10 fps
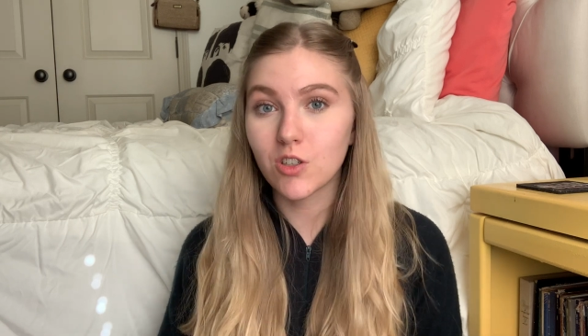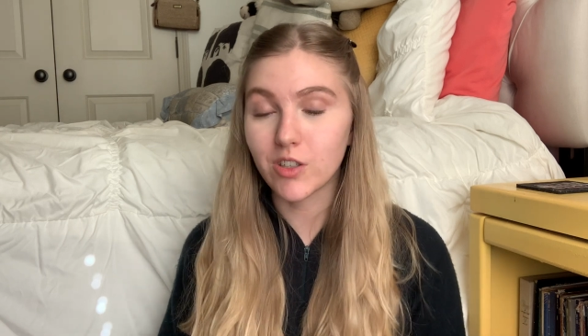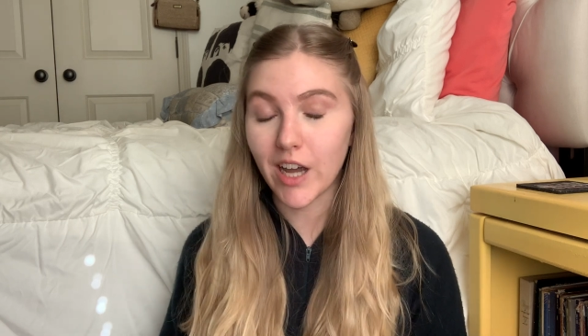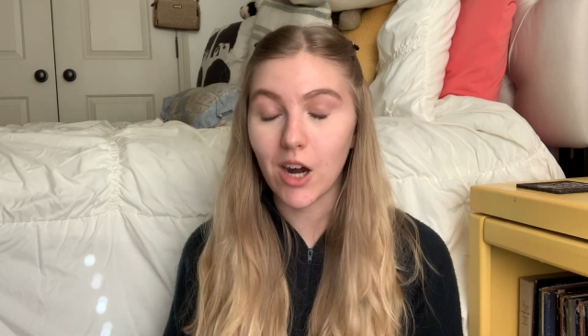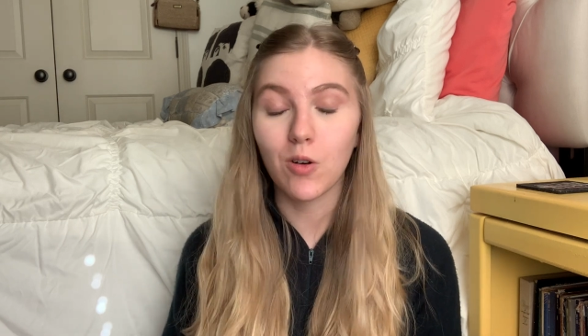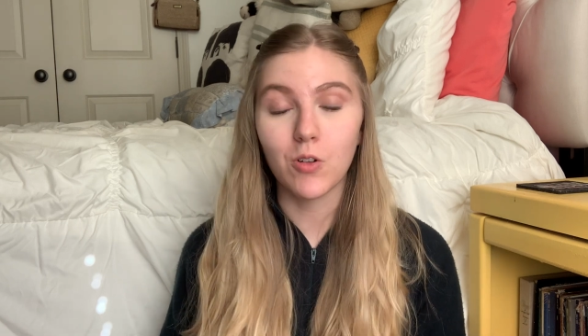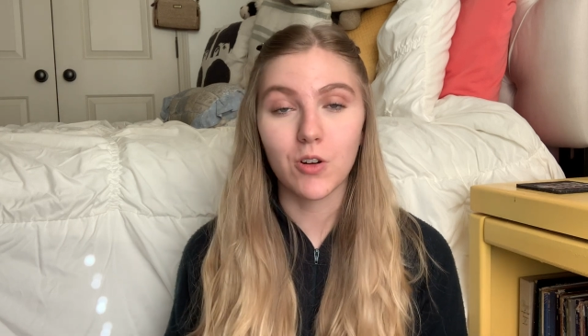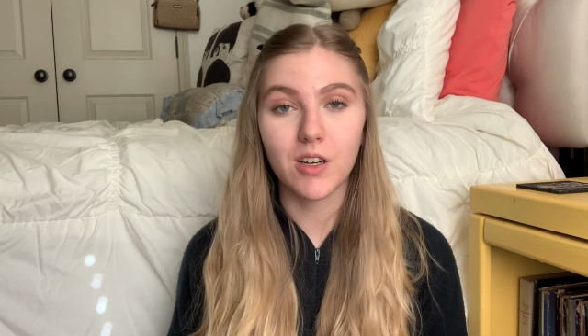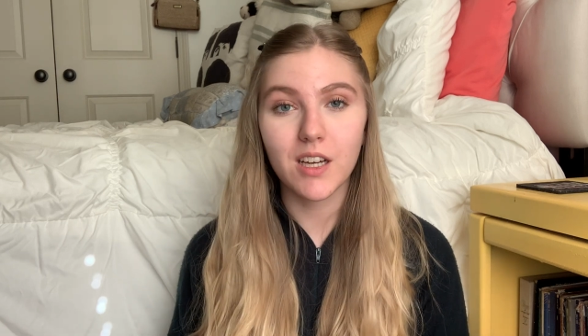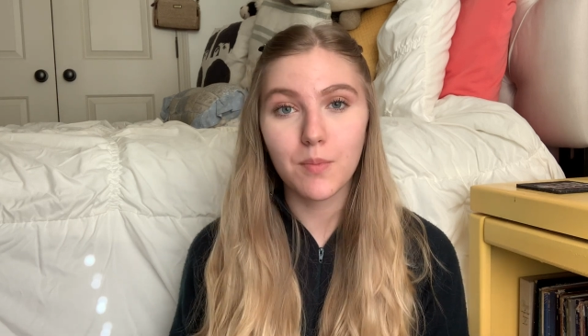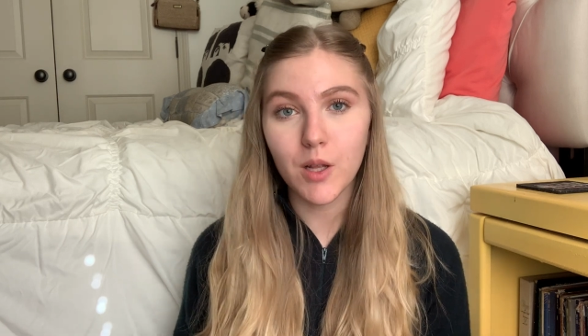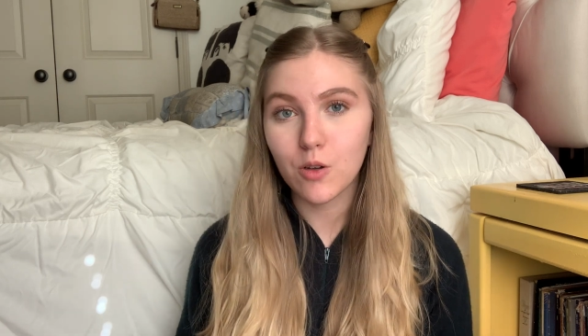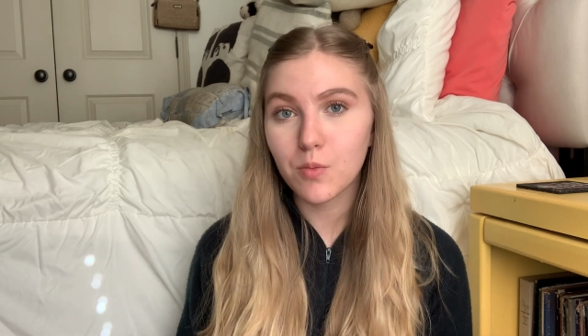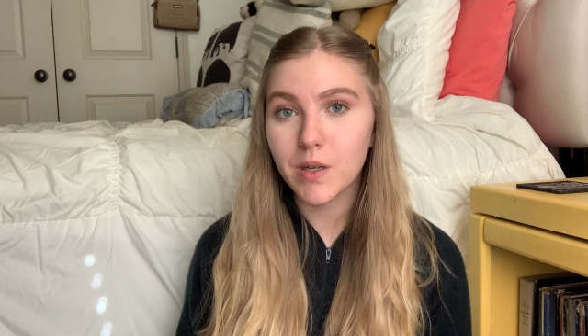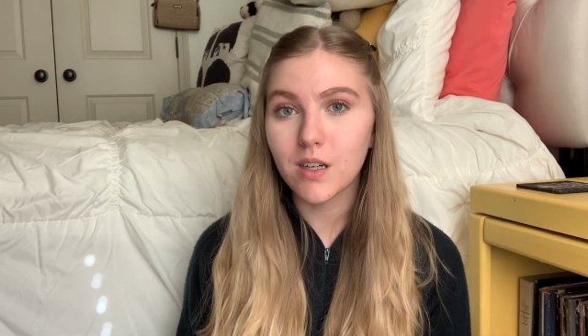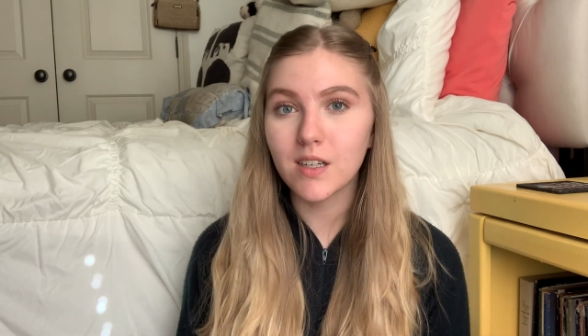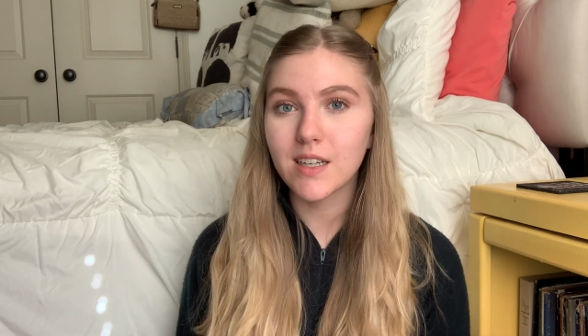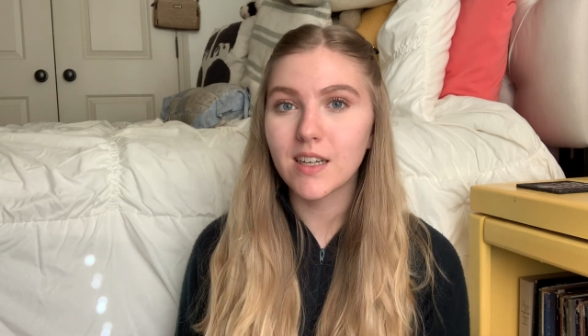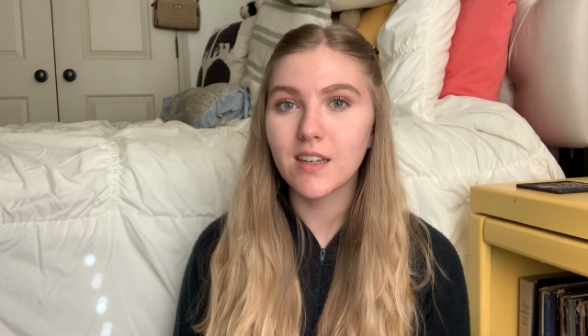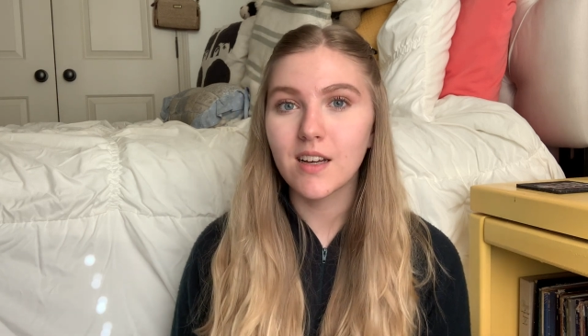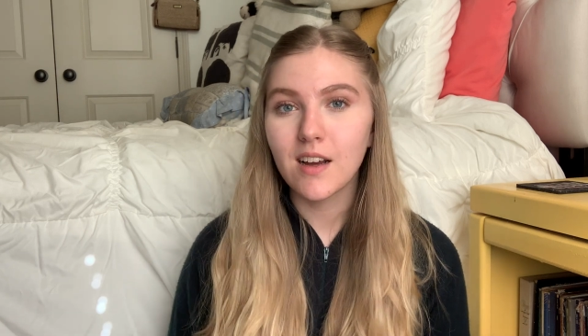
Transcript: now learning about their period.